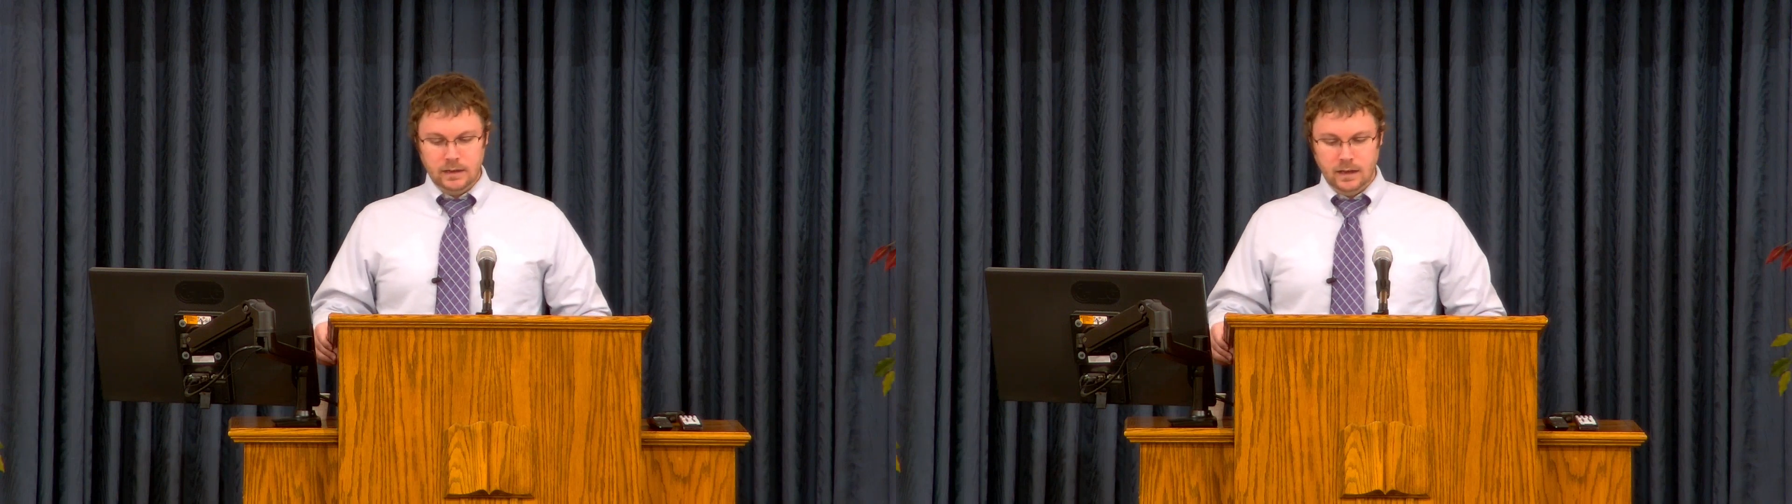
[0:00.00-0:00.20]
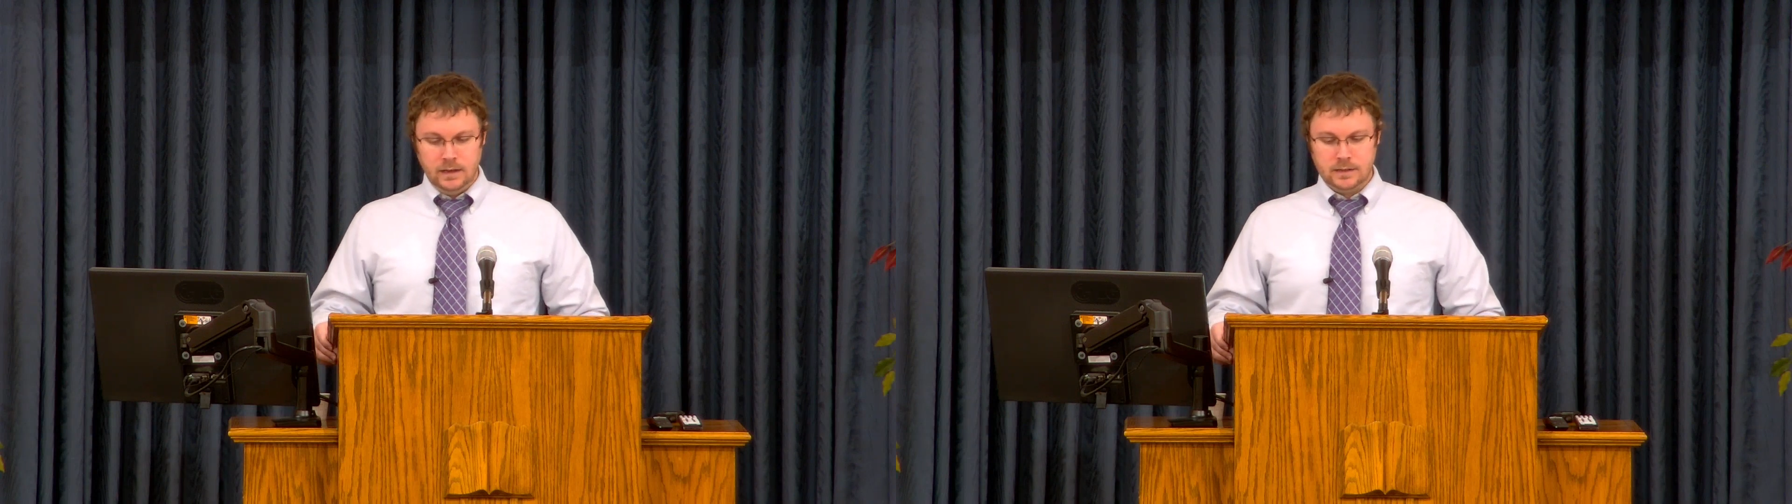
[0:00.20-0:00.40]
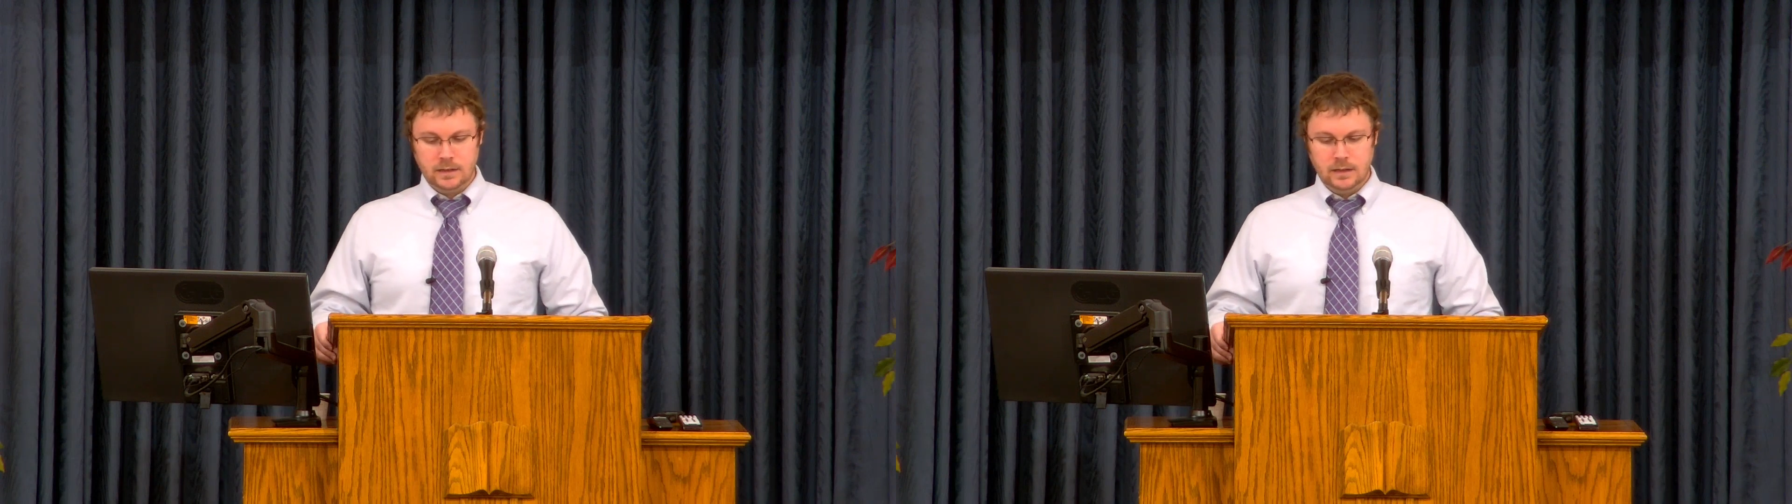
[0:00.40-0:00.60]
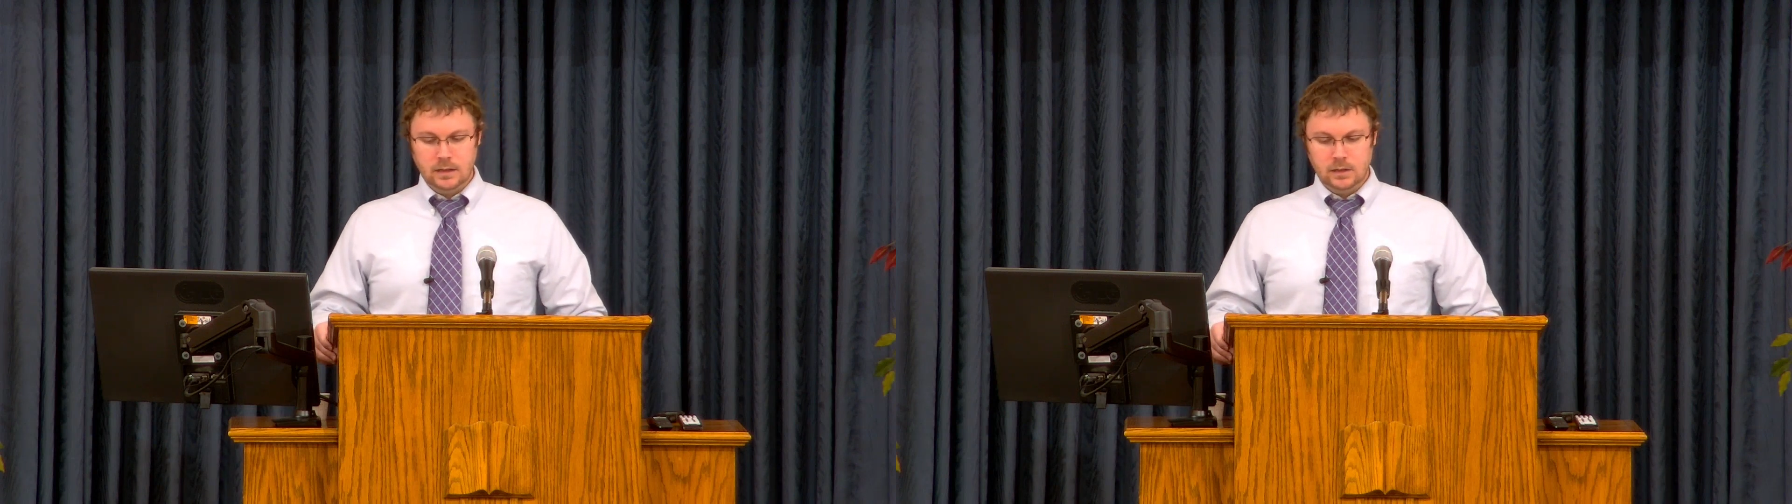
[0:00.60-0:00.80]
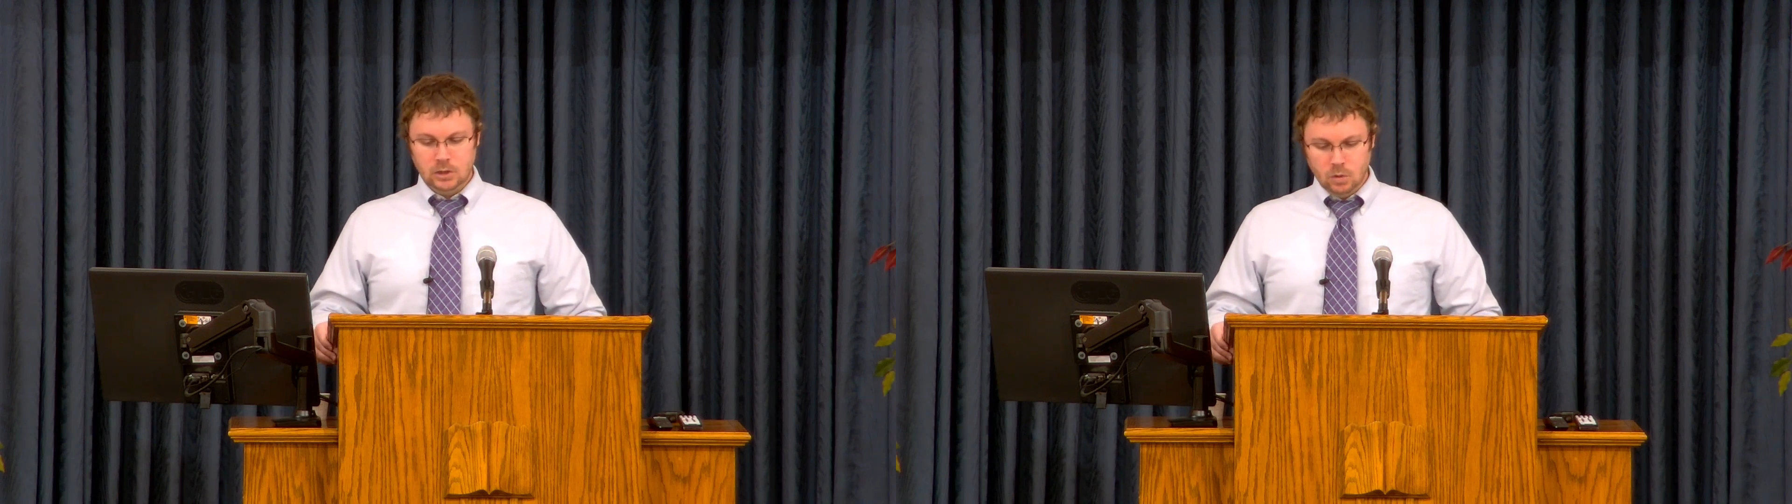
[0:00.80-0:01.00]
not
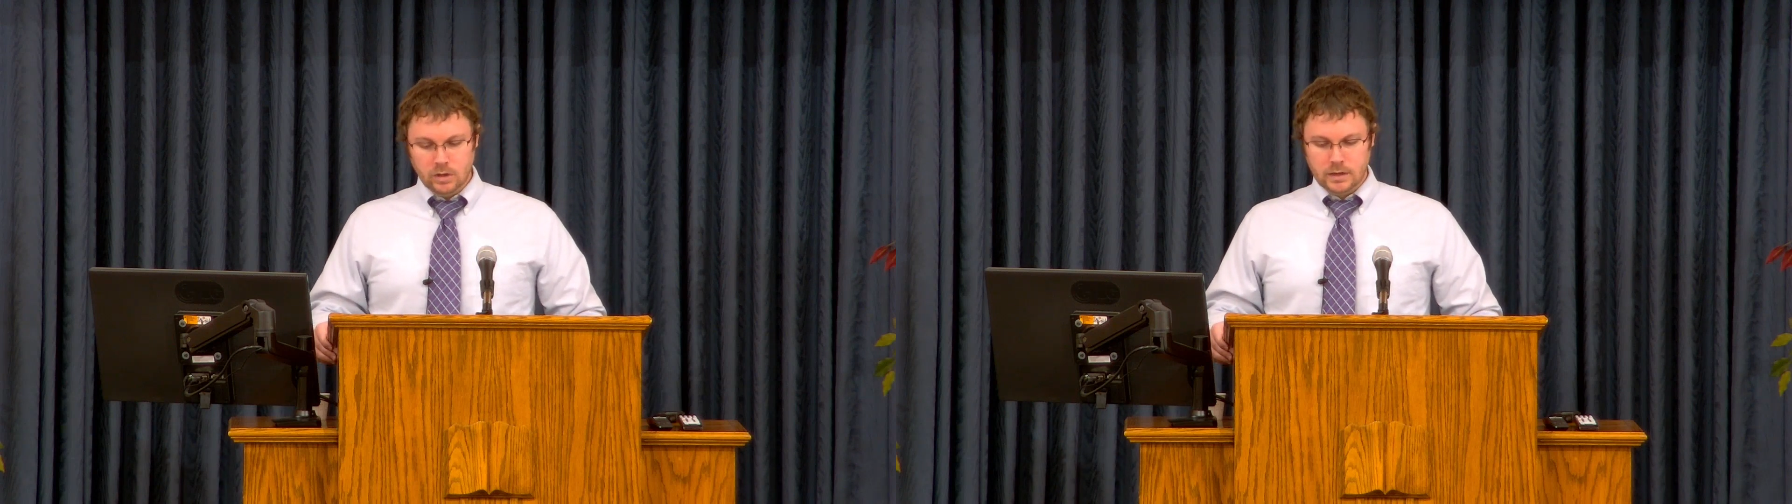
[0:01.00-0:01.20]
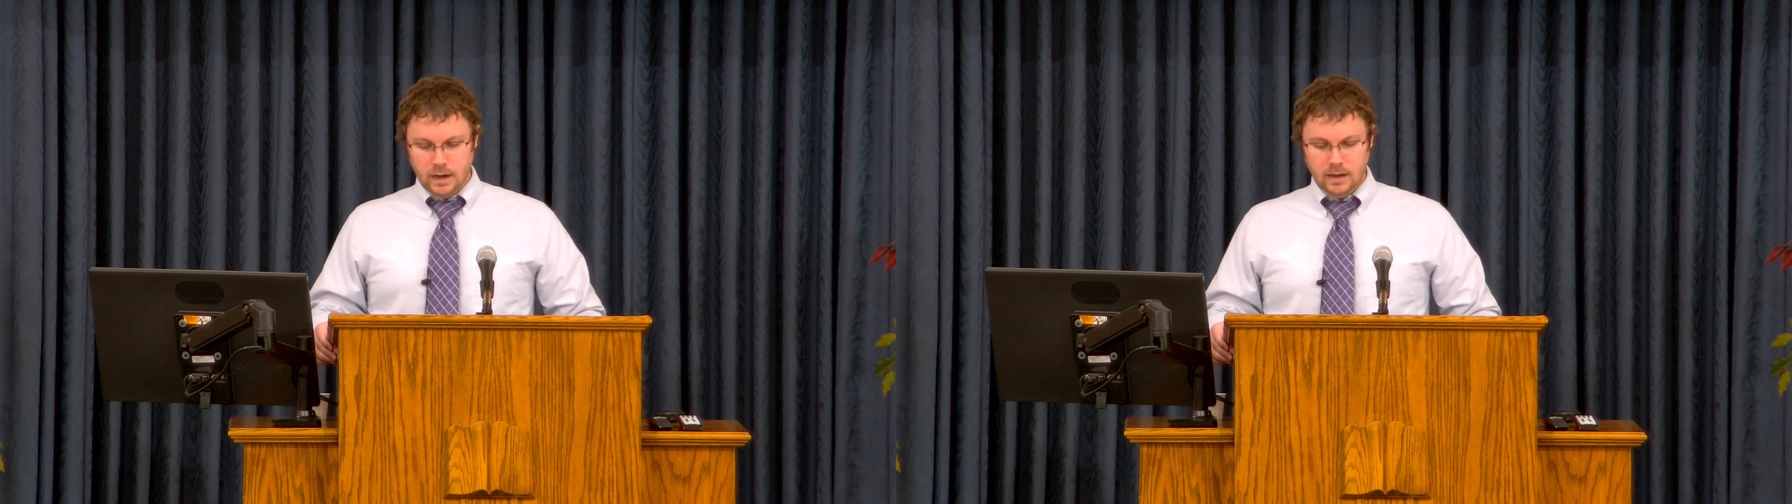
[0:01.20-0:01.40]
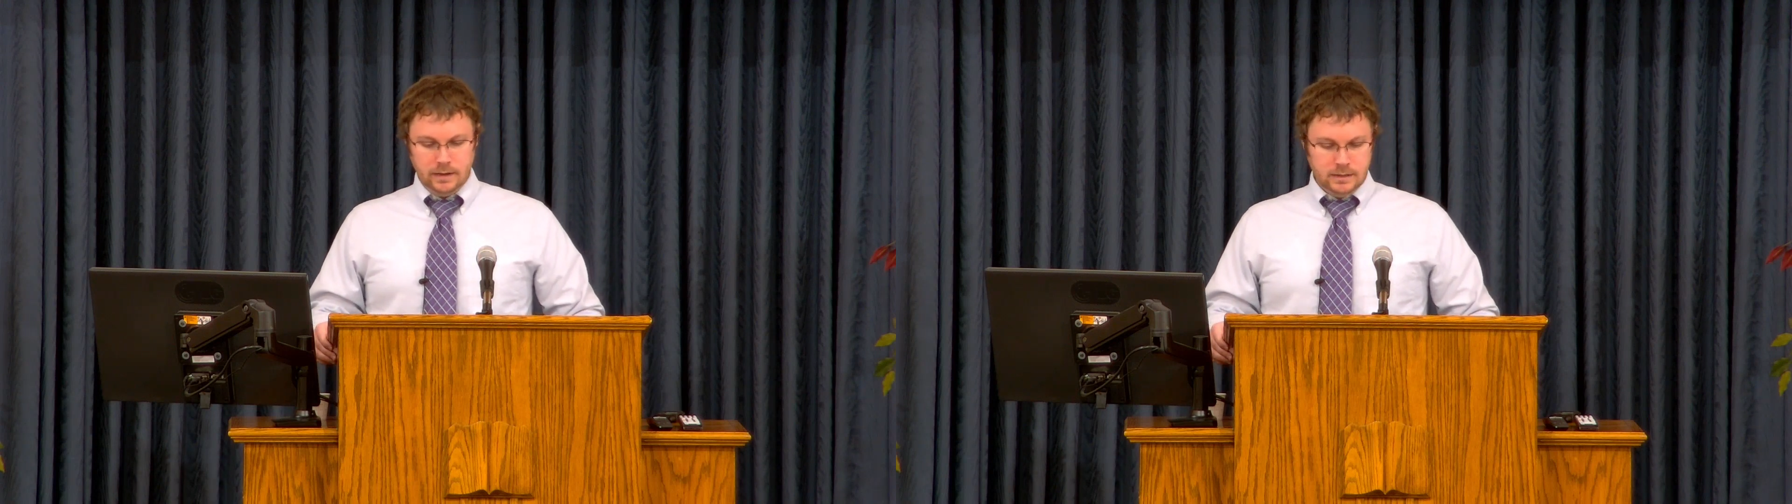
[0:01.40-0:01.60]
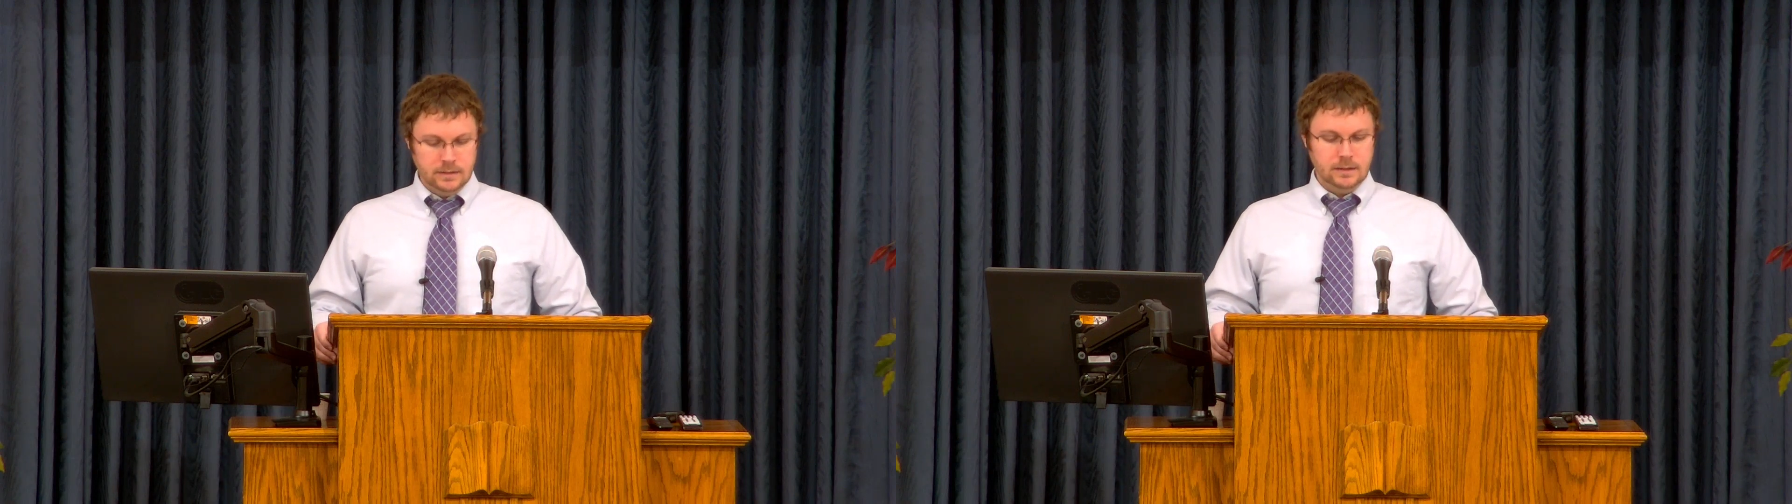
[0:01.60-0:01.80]
Lord God.